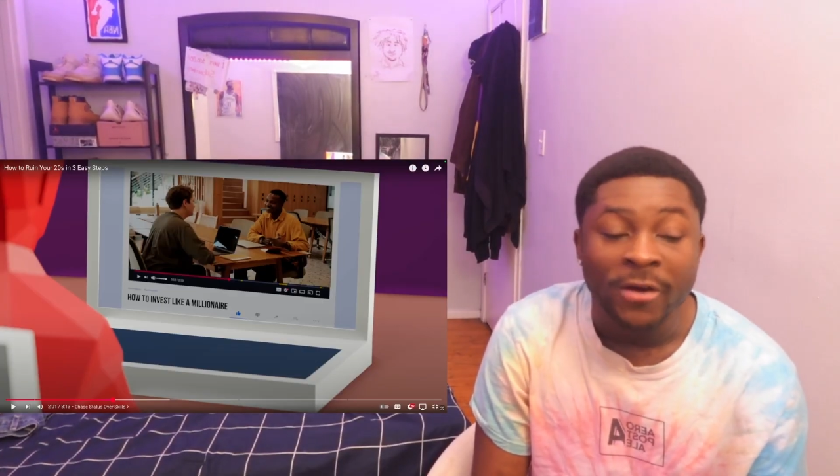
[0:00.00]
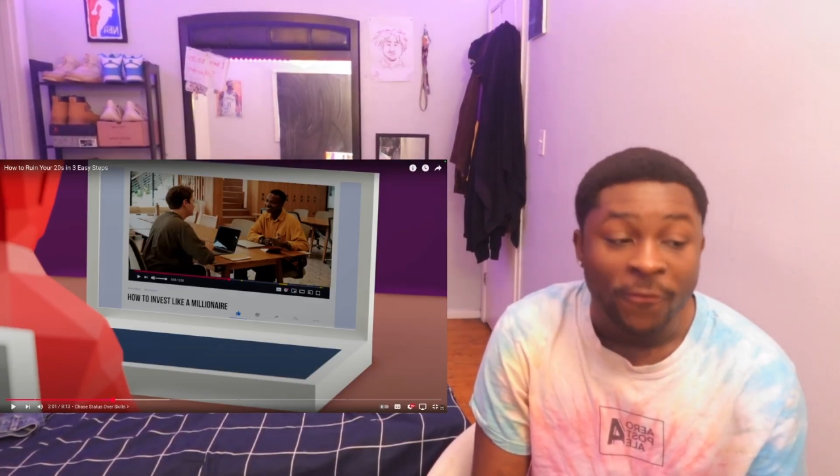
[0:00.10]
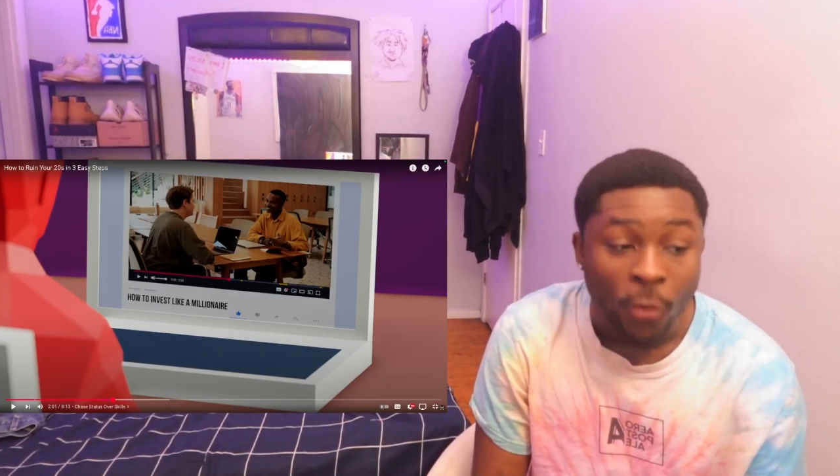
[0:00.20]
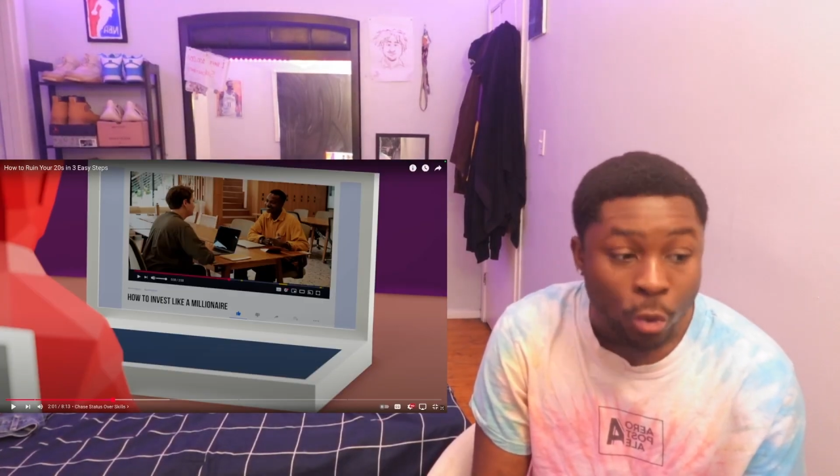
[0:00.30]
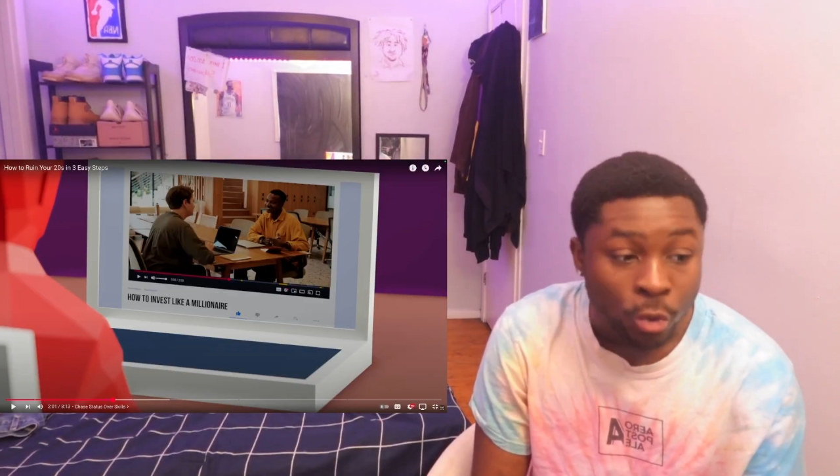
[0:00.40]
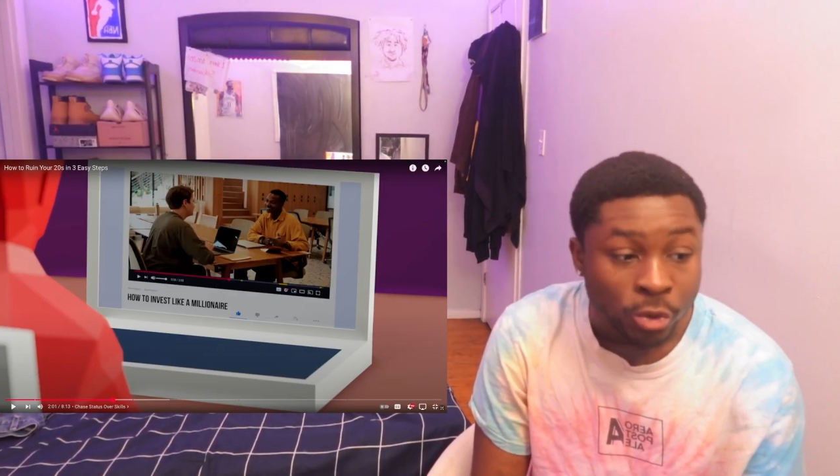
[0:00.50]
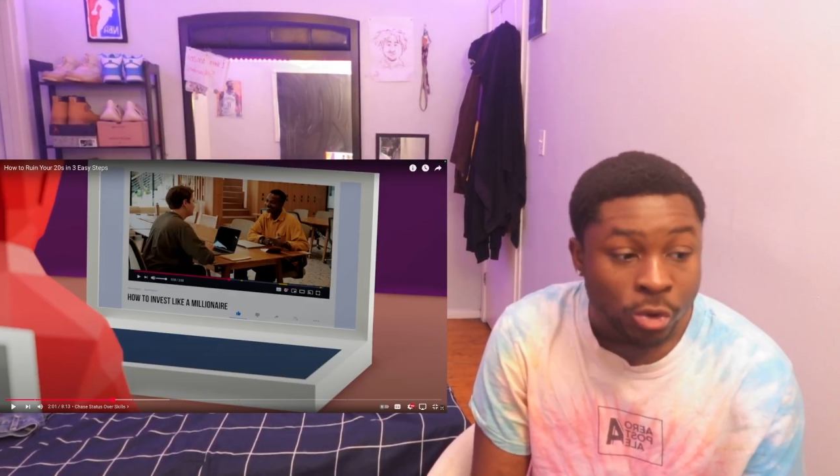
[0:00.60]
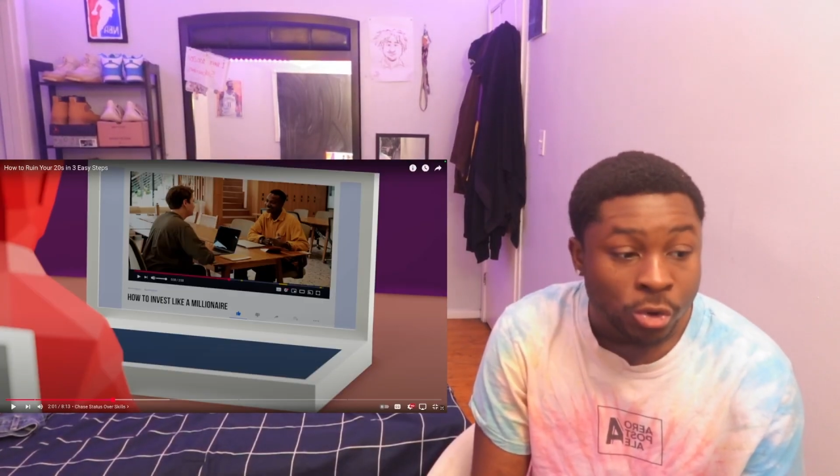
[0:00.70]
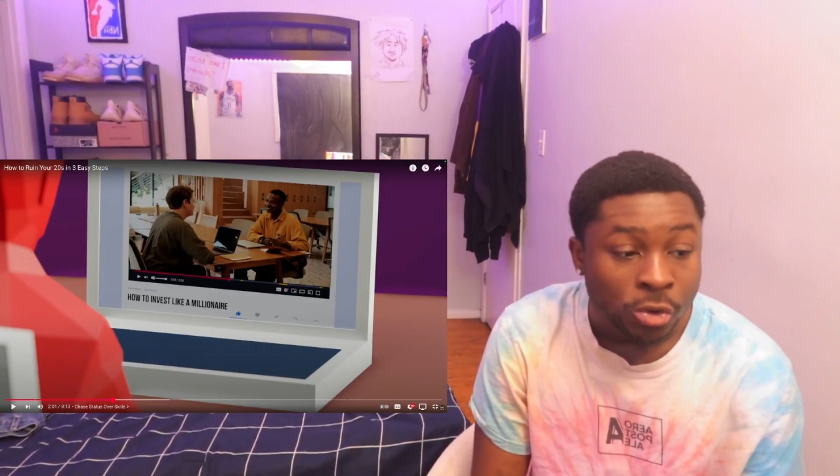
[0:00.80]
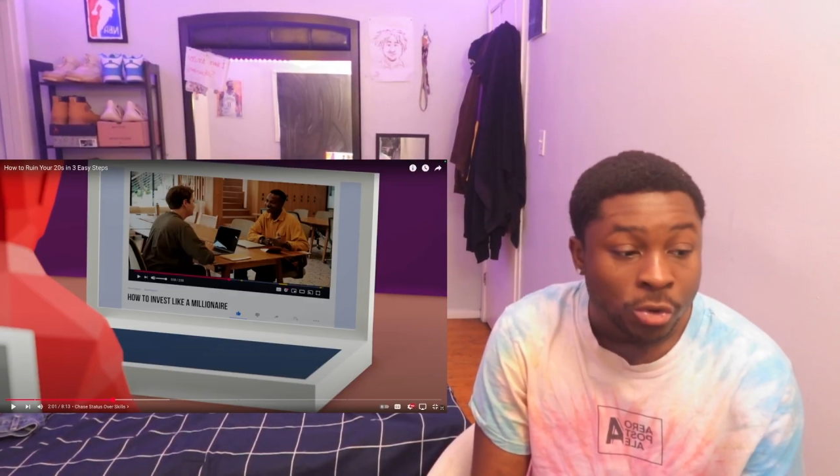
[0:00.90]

phones,